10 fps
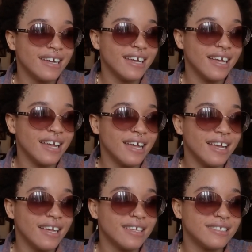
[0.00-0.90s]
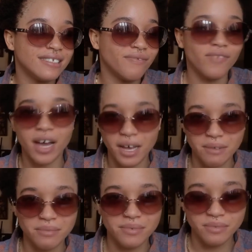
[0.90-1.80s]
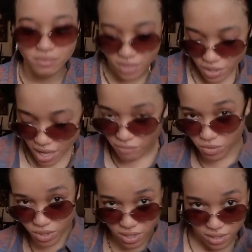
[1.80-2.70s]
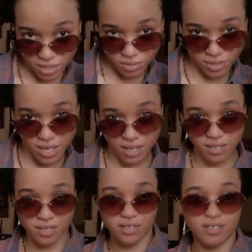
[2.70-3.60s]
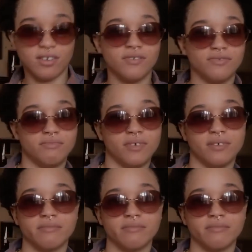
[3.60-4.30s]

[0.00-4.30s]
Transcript: and vibe. I don't have music now to dance and stuff, but